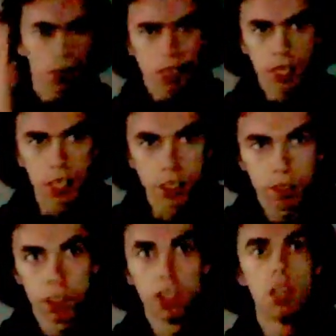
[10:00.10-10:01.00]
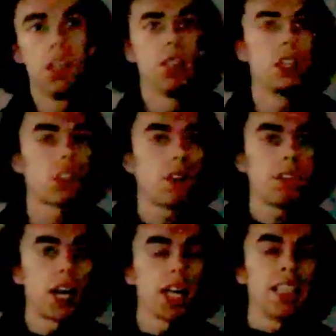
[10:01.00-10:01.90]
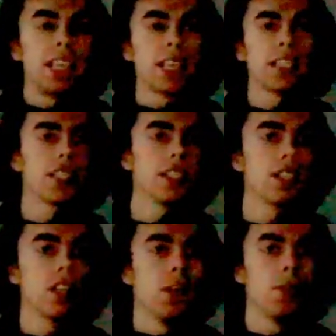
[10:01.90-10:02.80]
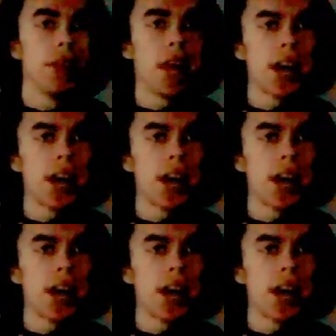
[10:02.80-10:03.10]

reason that our intestines been